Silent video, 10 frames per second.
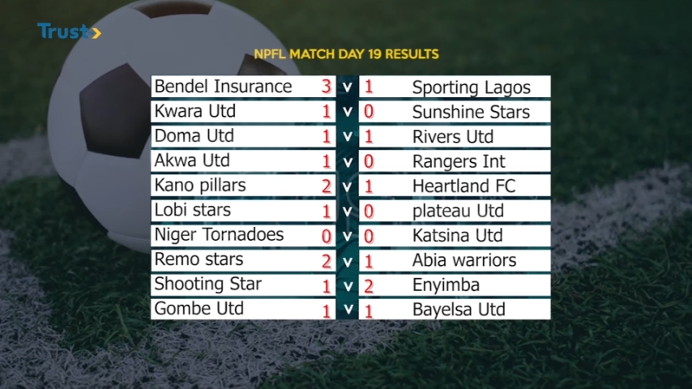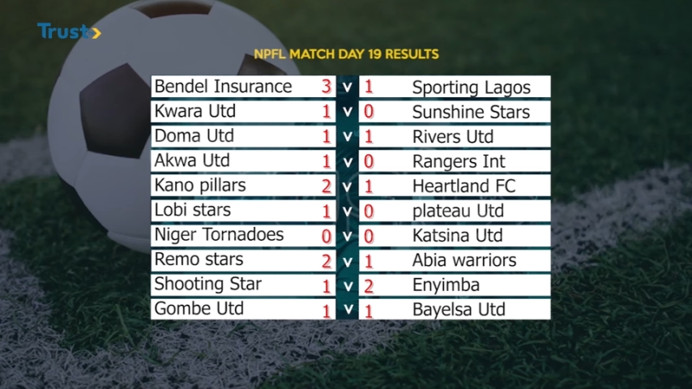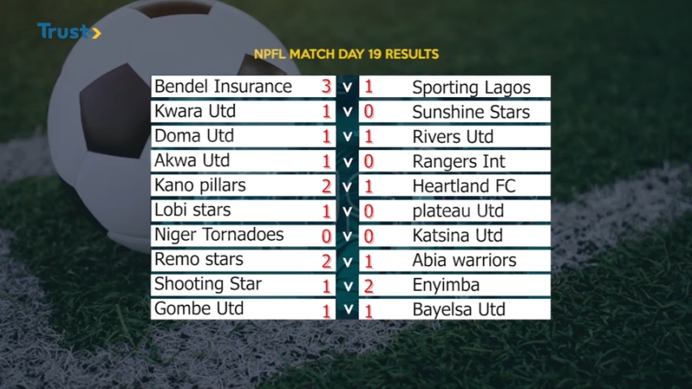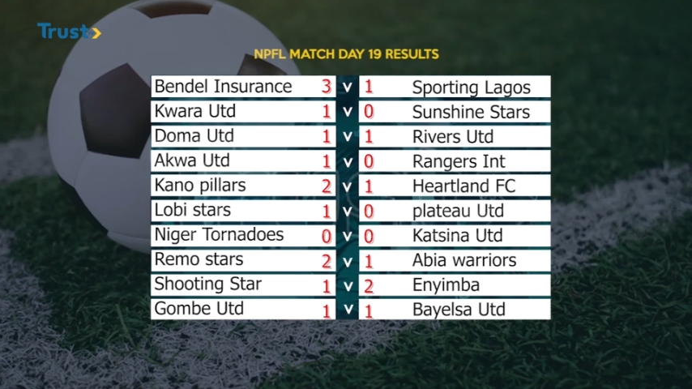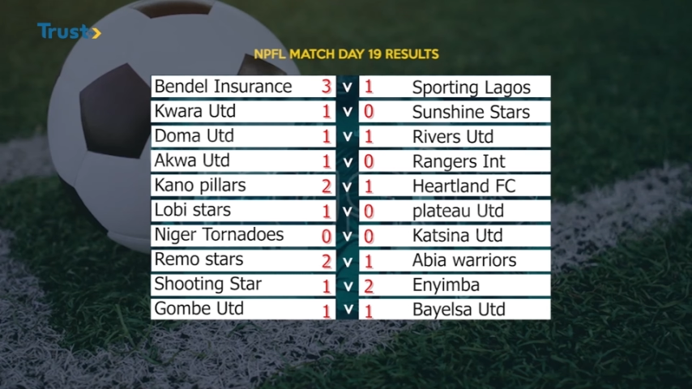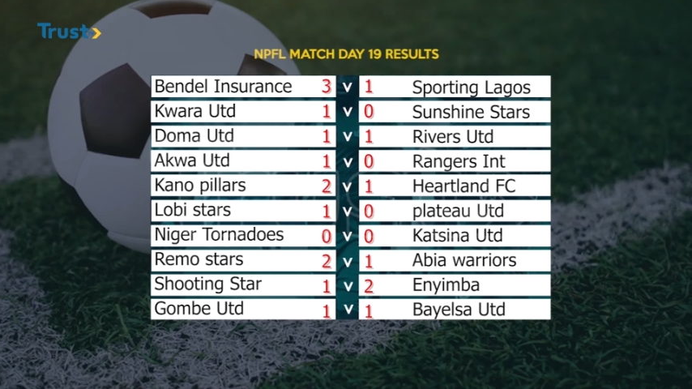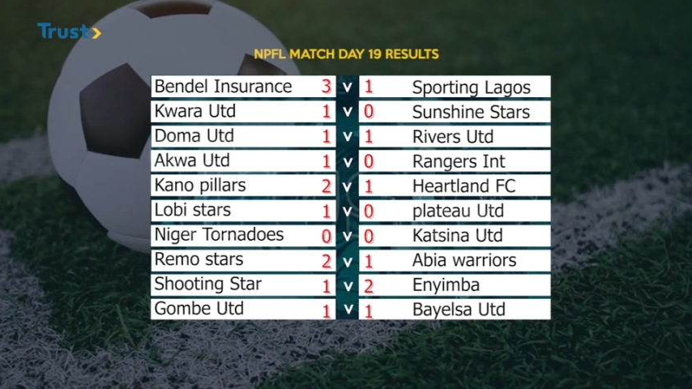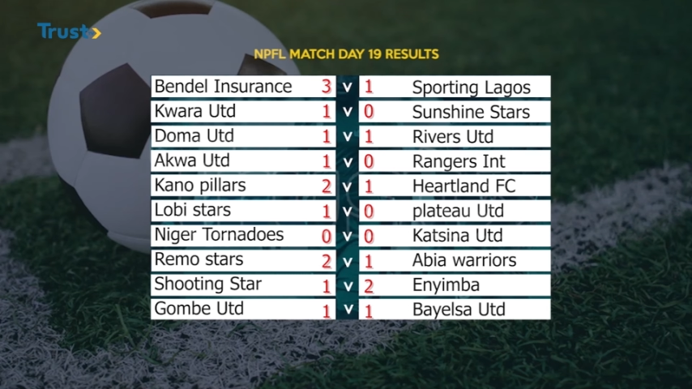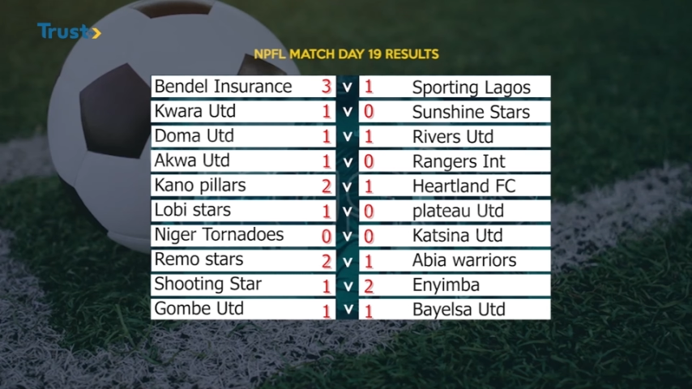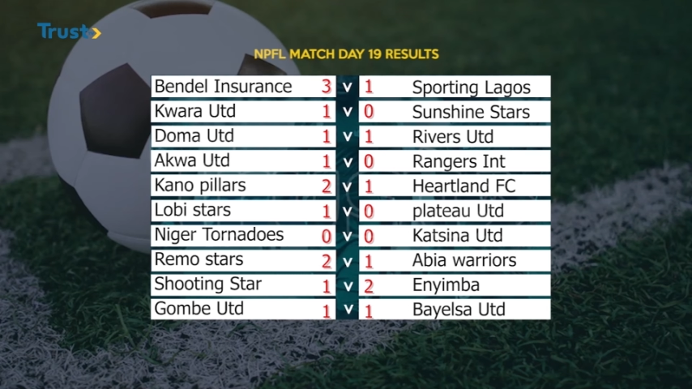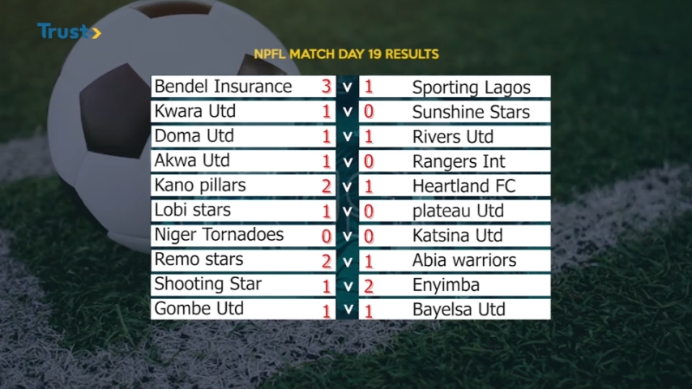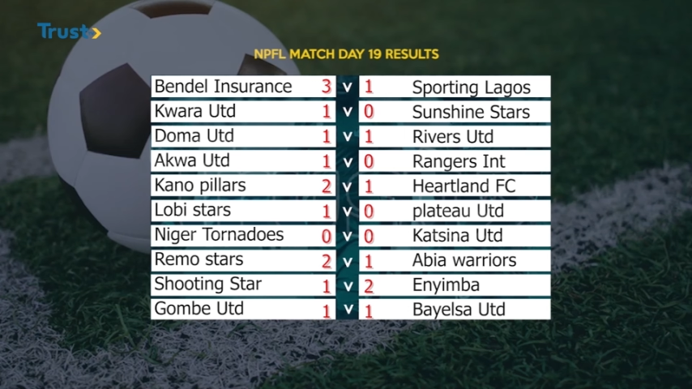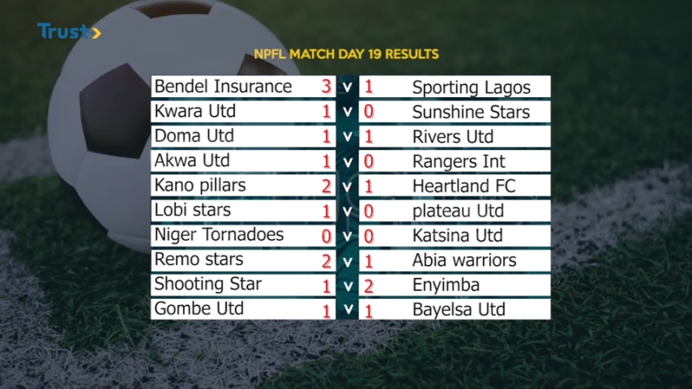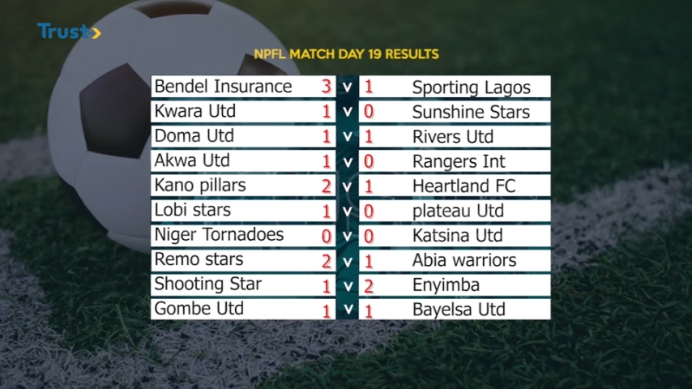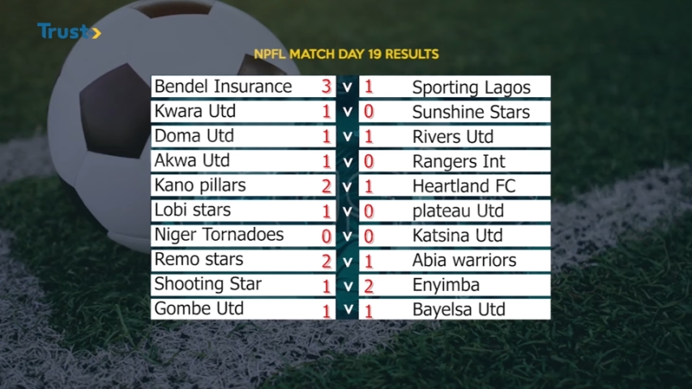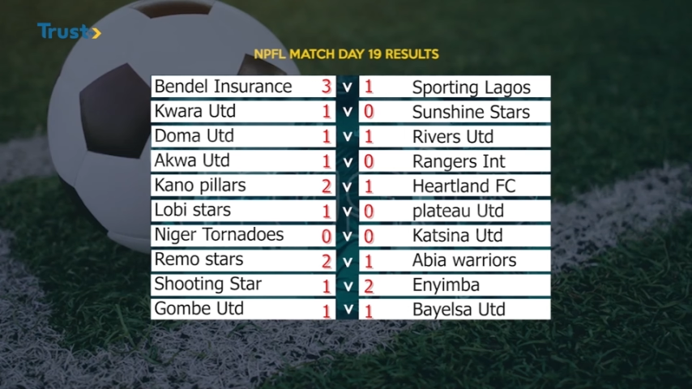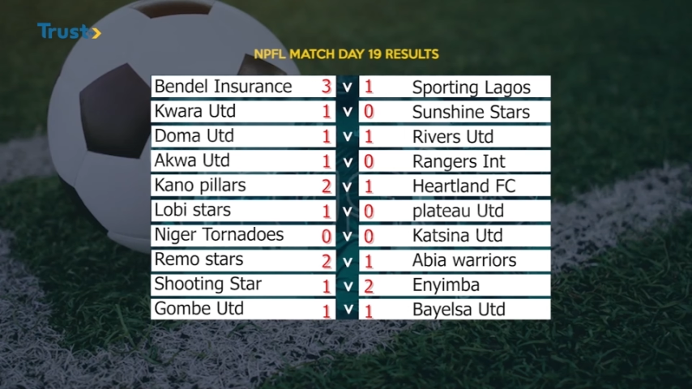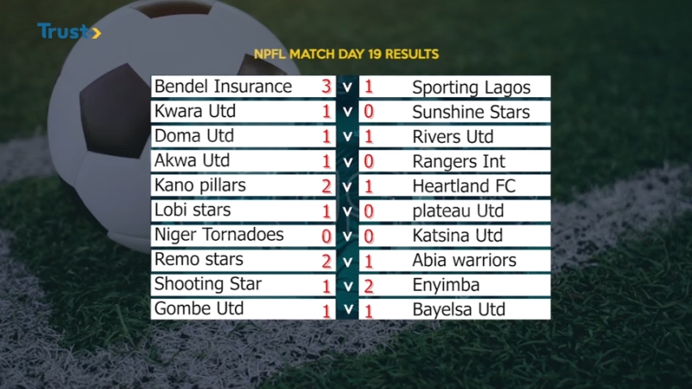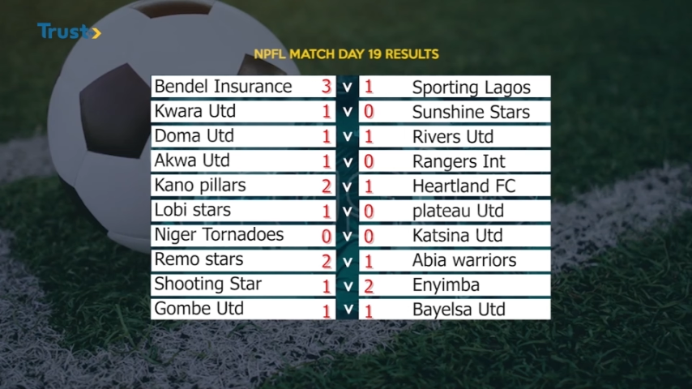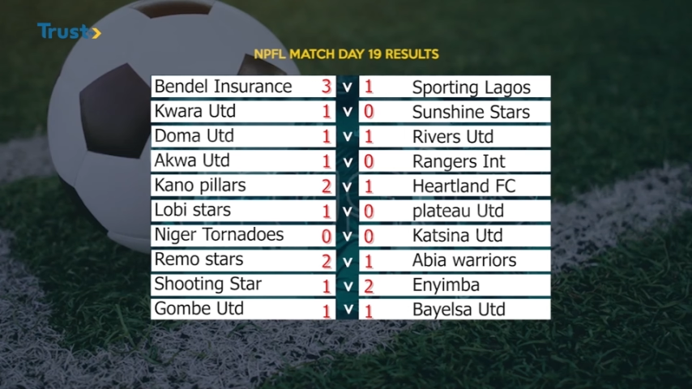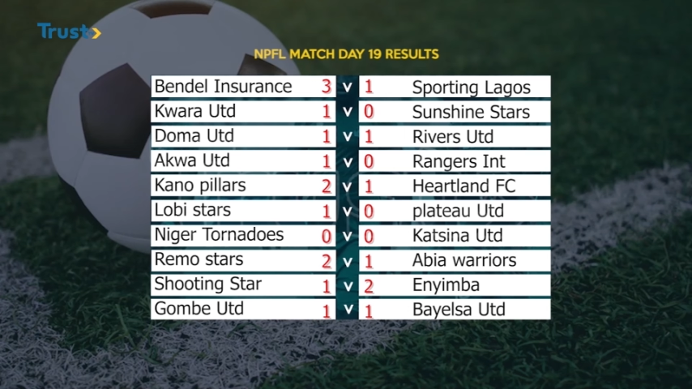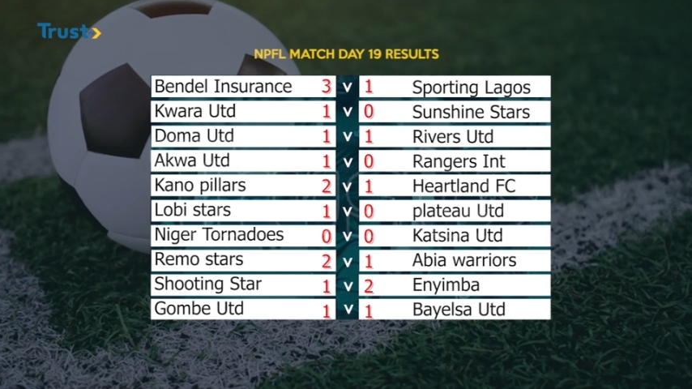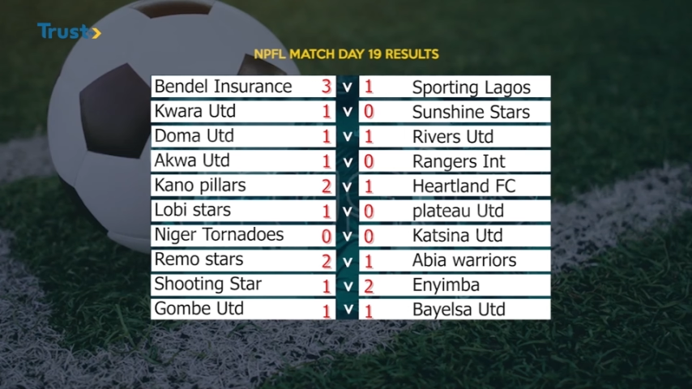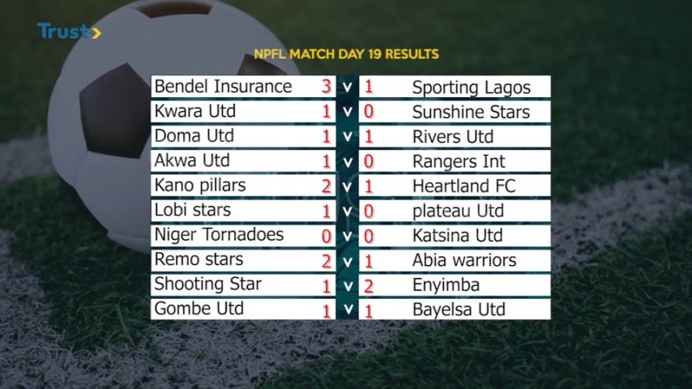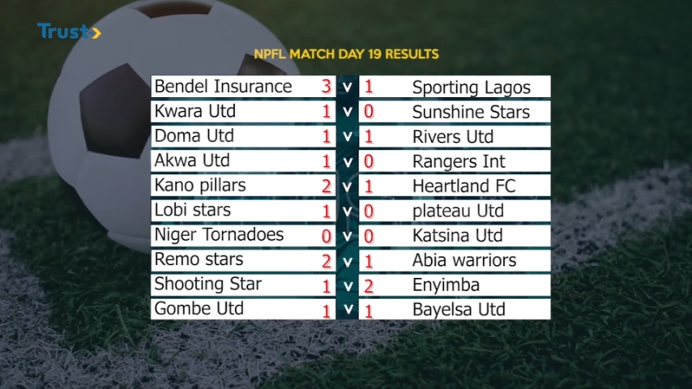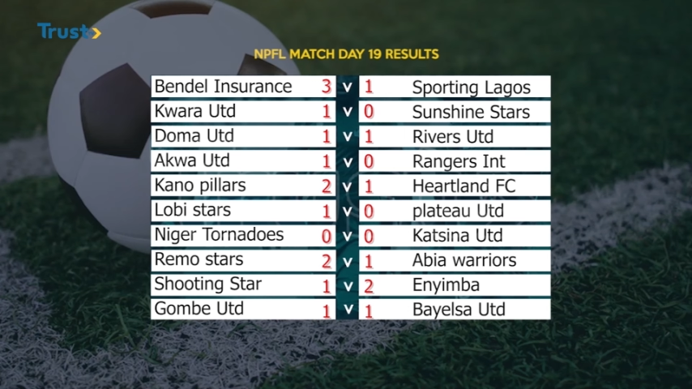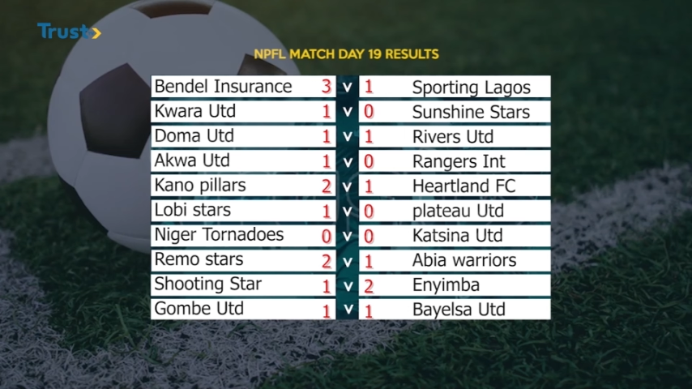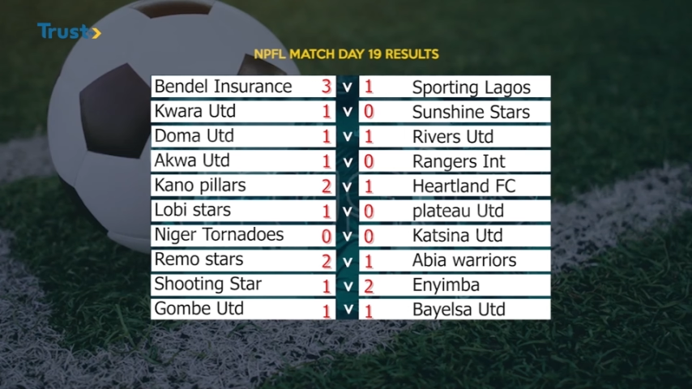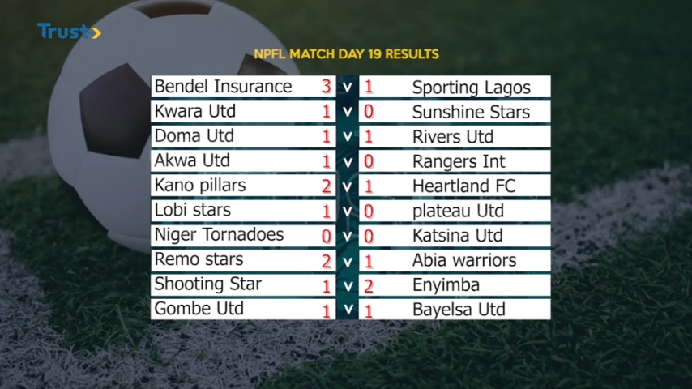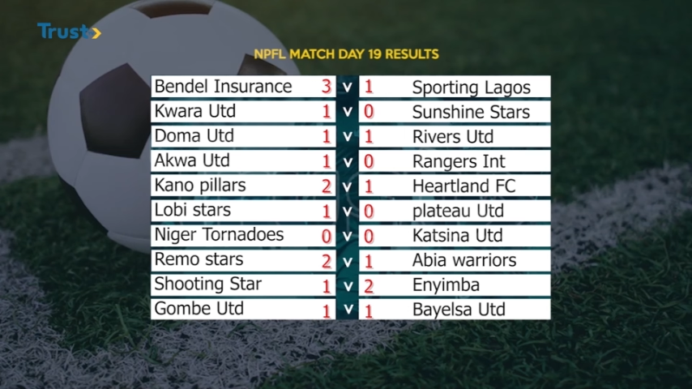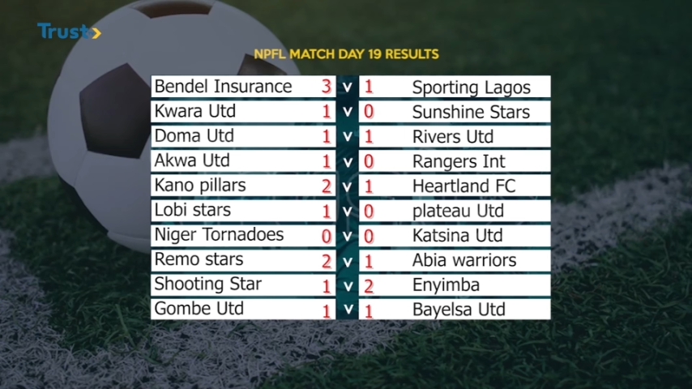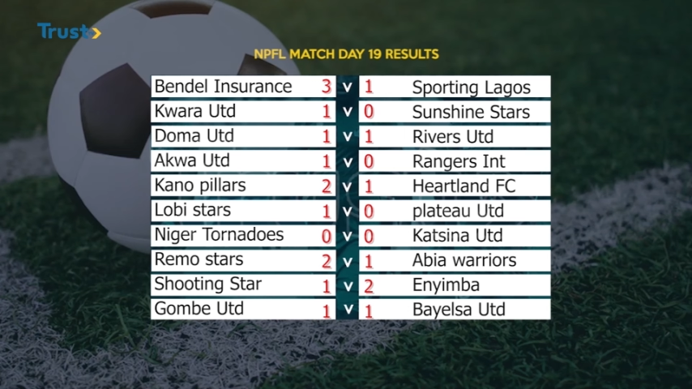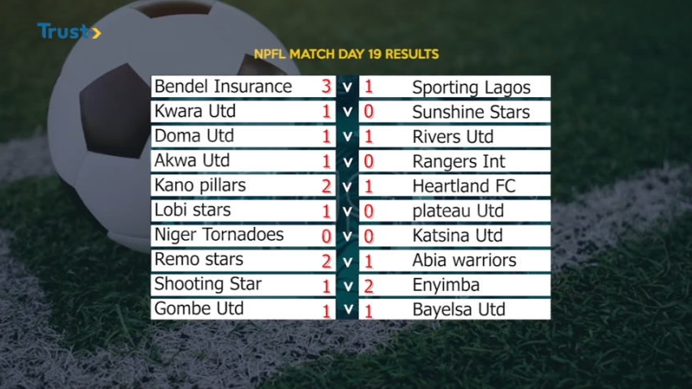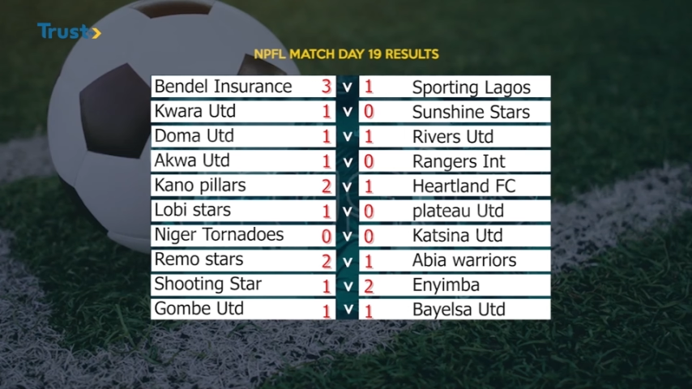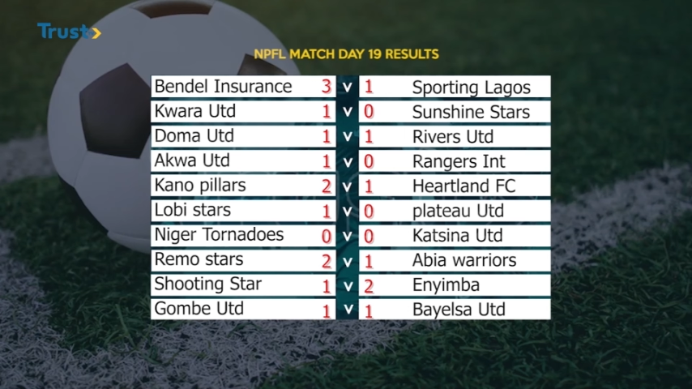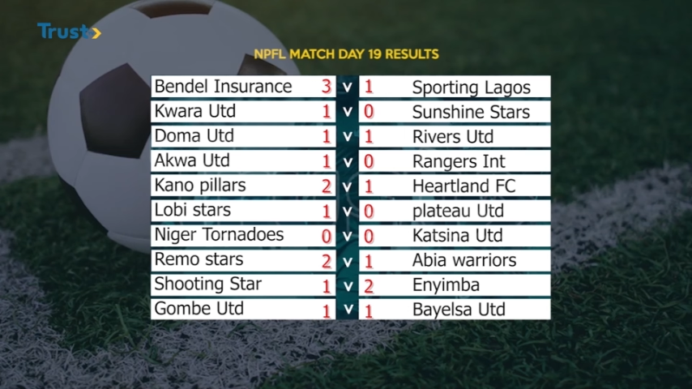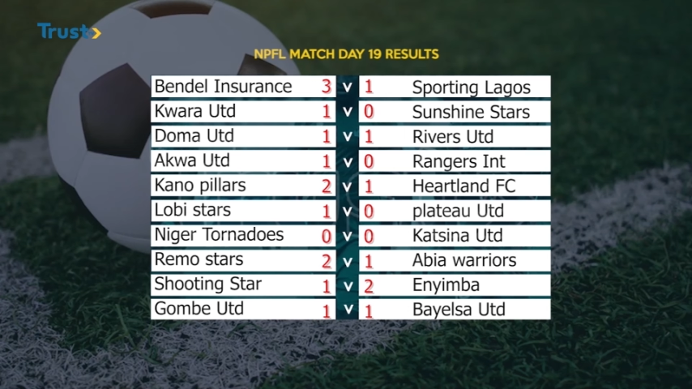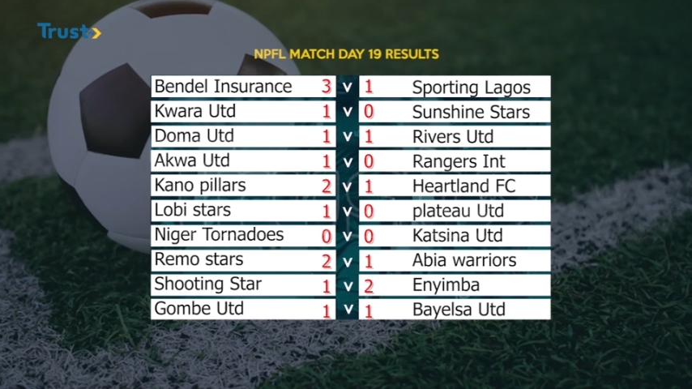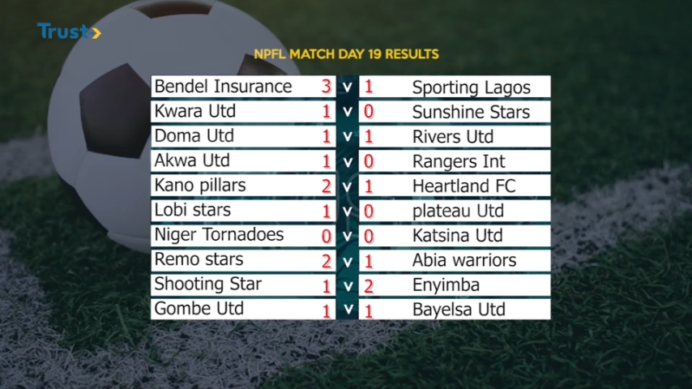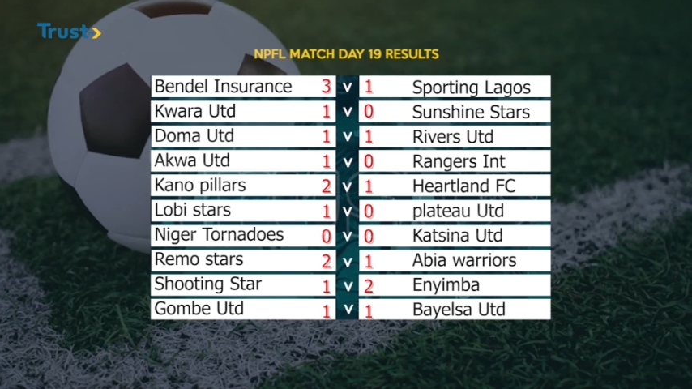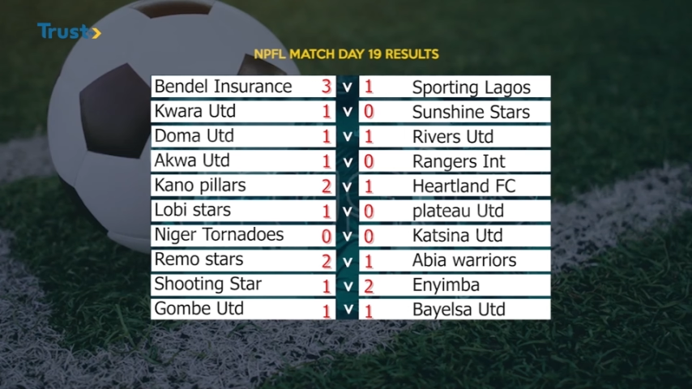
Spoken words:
No face is visible, so there are no lips to read.